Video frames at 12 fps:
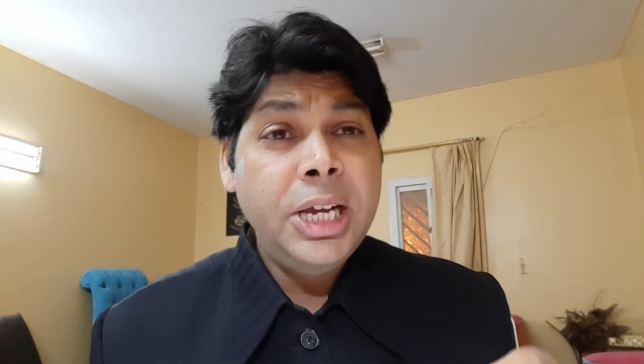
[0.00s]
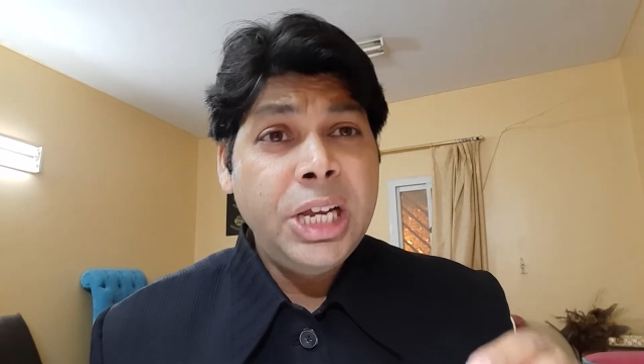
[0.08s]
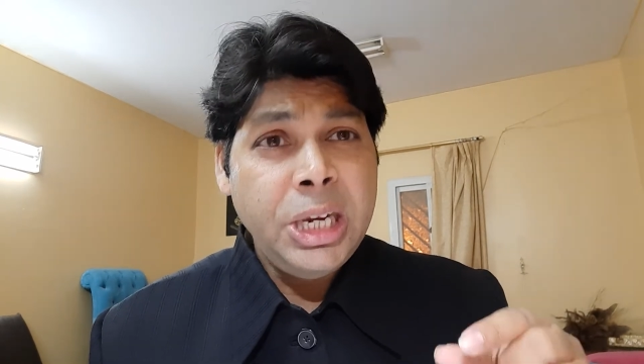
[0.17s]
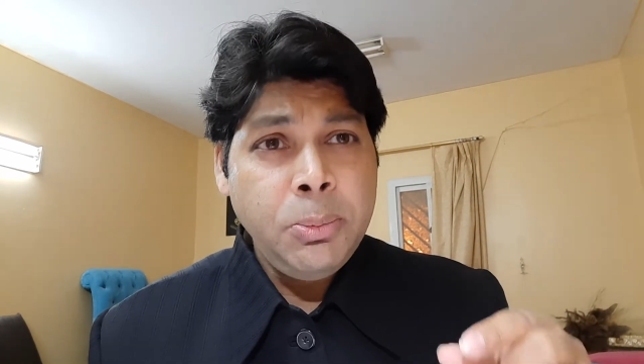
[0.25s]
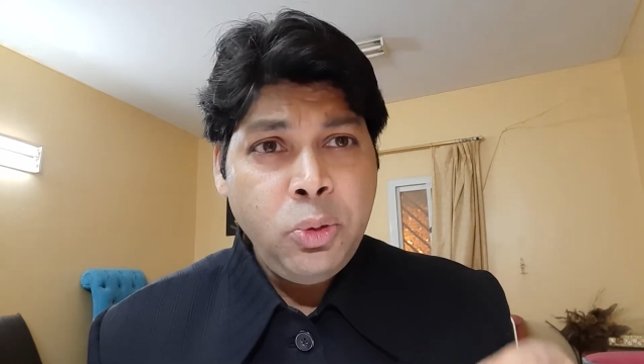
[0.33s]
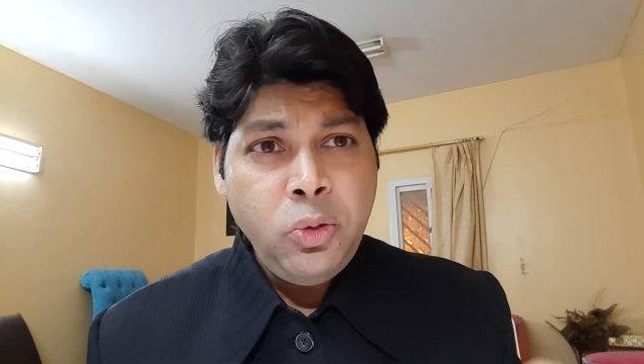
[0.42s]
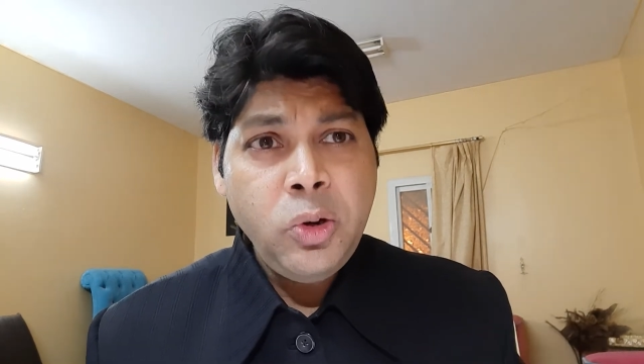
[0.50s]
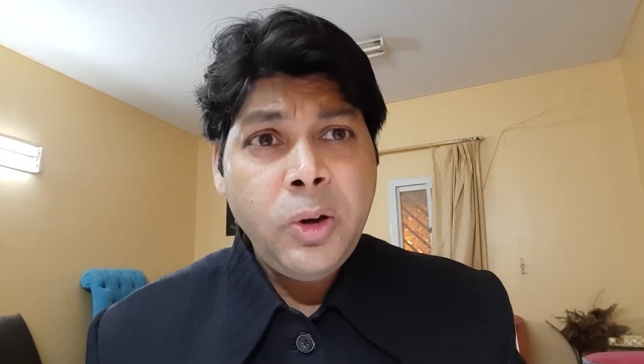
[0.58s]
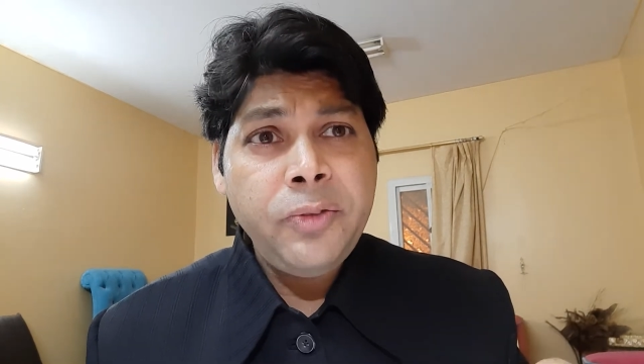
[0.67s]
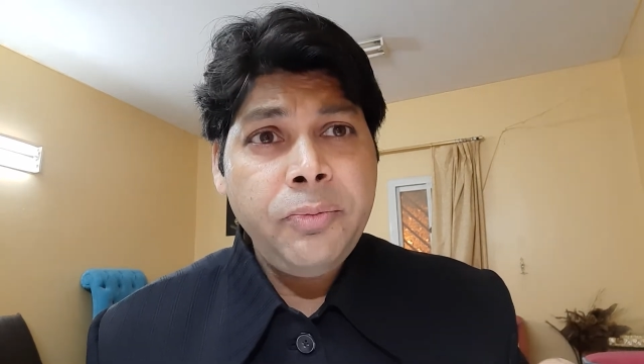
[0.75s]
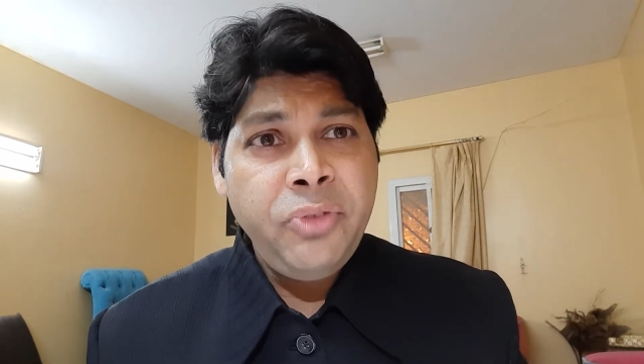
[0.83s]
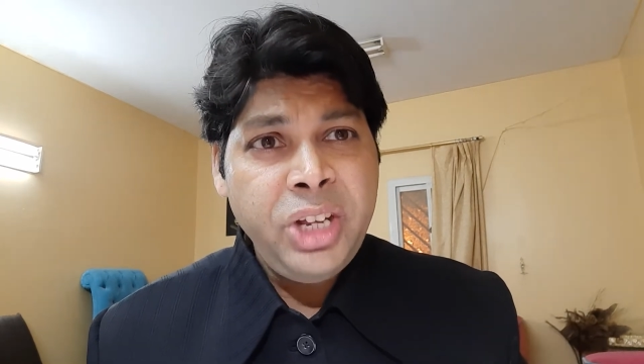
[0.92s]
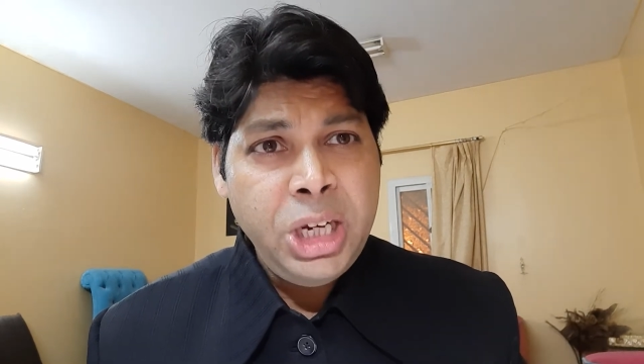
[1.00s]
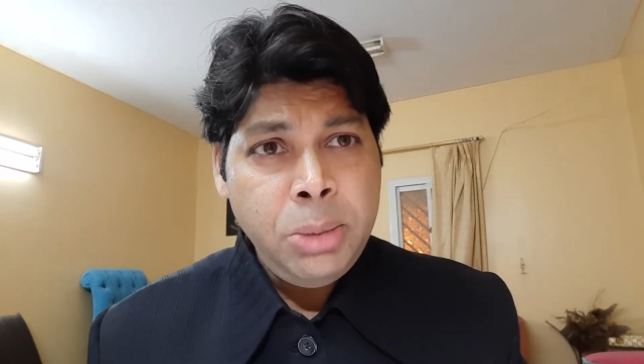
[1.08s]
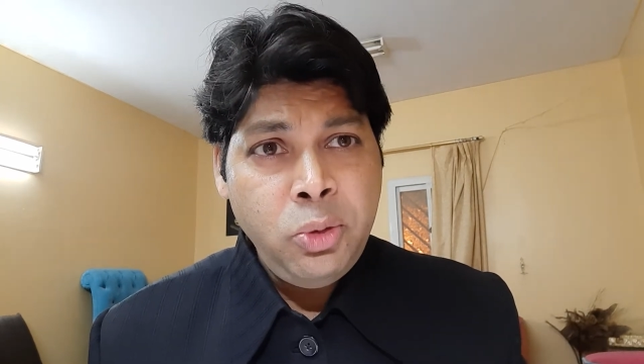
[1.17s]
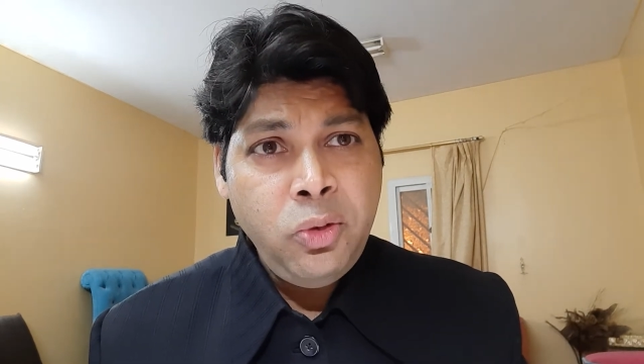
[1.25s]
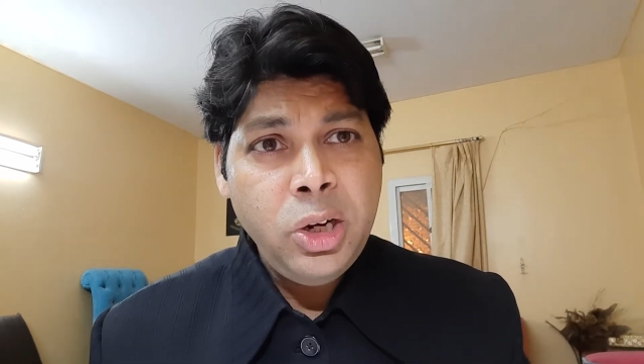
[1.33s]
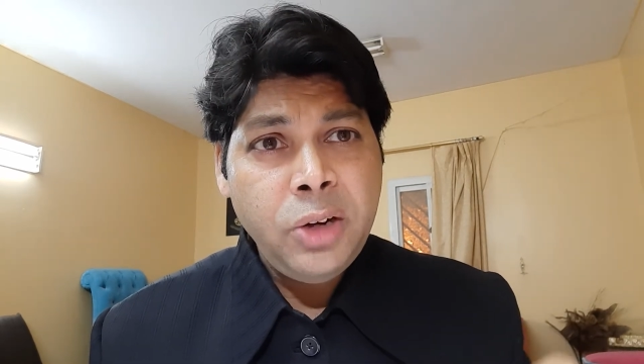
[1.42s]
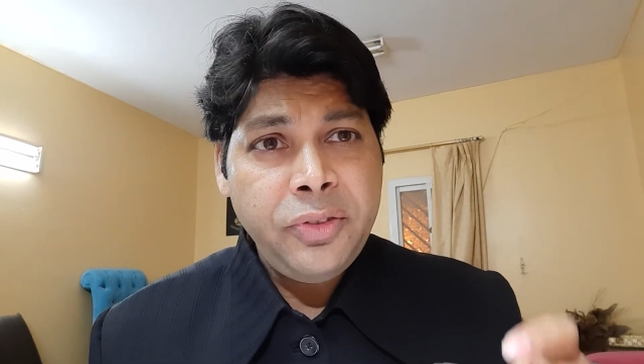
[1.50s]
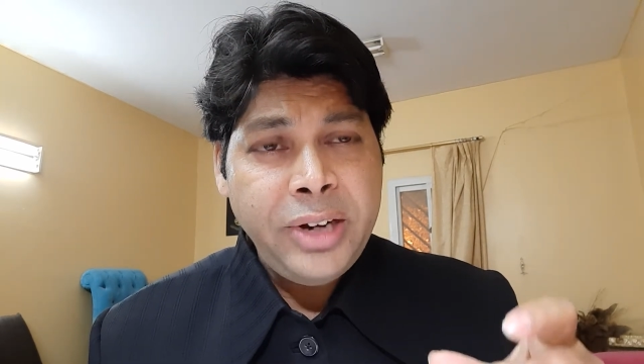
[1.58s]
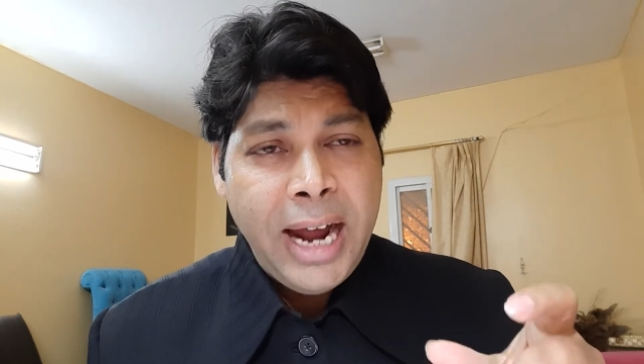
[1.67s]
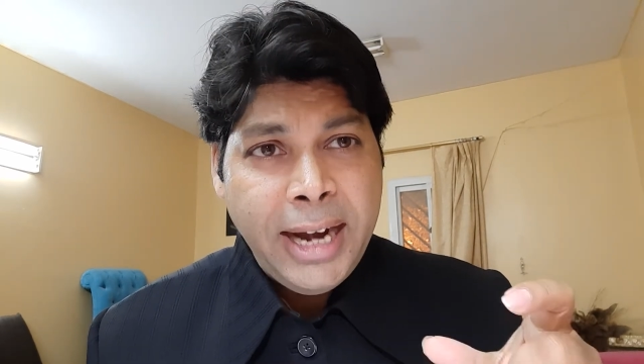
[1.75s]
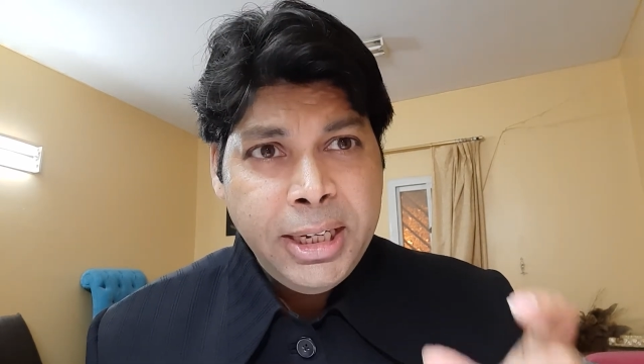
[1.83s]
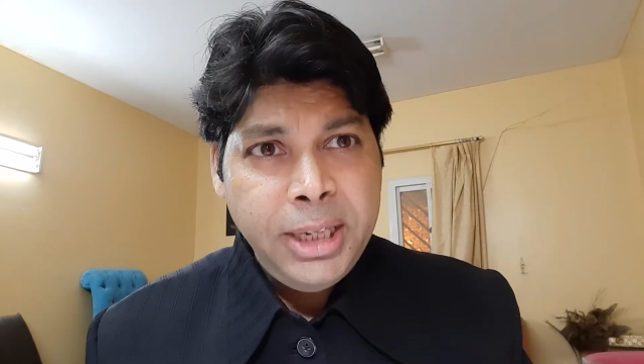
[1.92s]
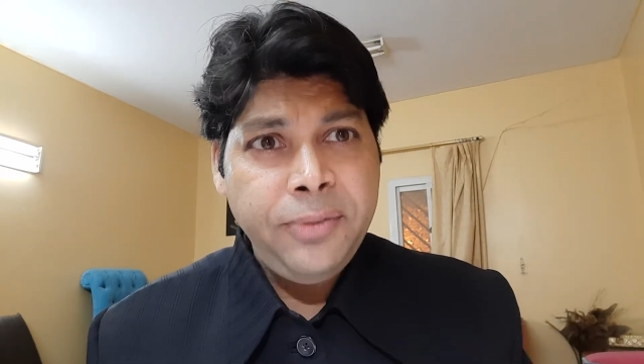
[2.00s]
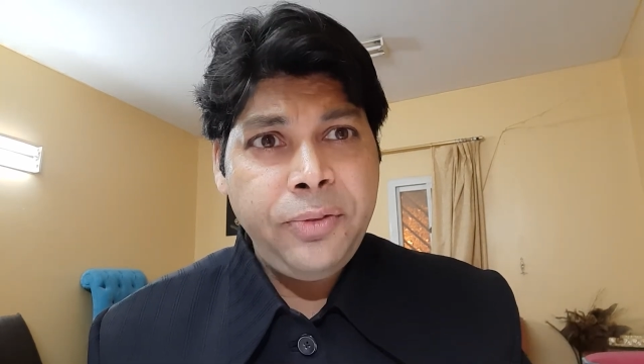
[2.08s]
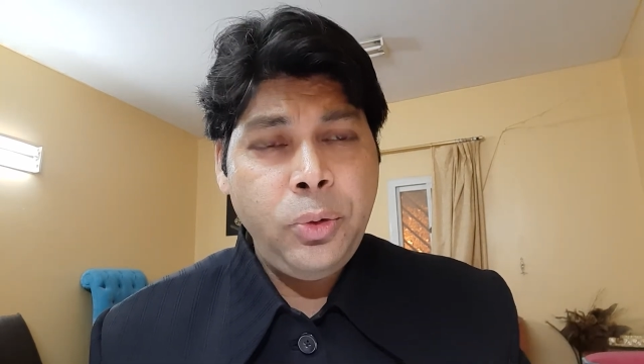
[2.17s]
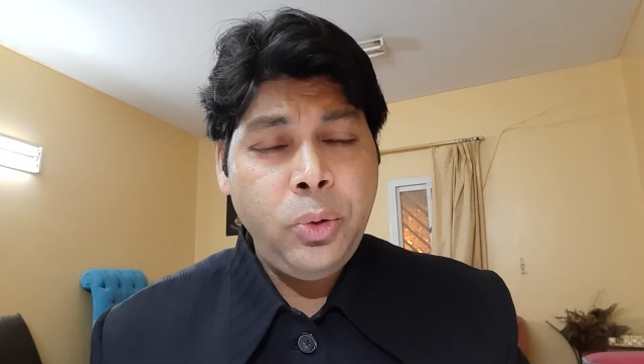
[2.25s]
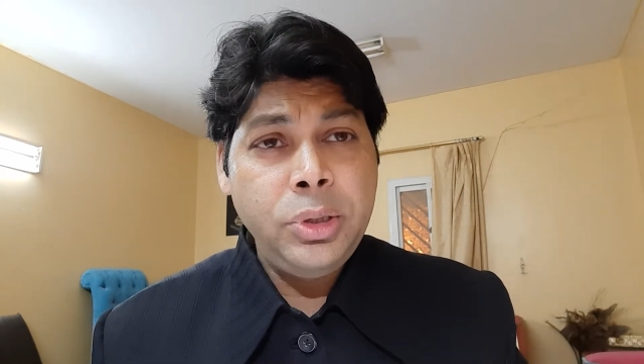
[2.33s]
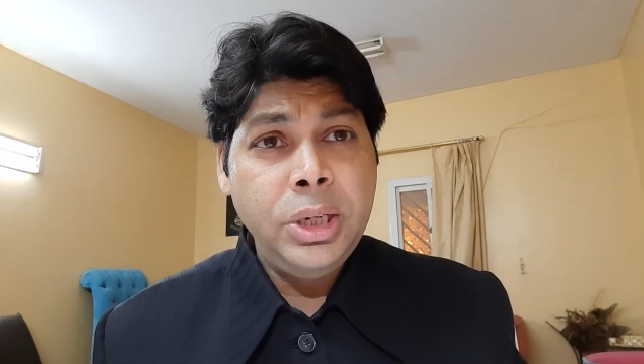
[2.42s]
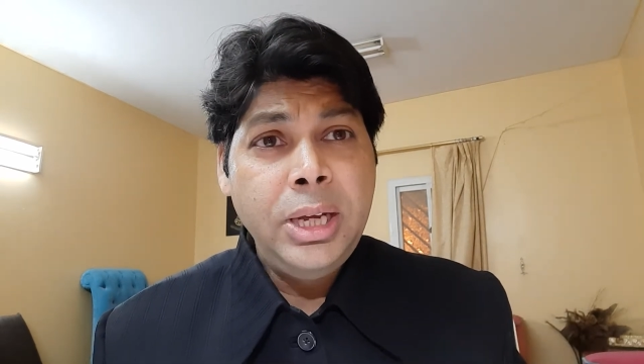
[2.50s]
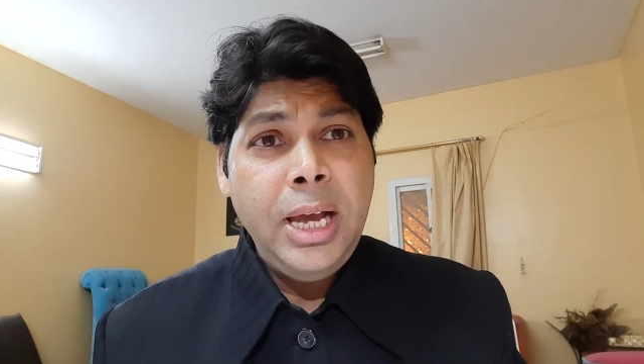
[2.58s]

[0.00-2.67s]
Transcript: removal of that lymph node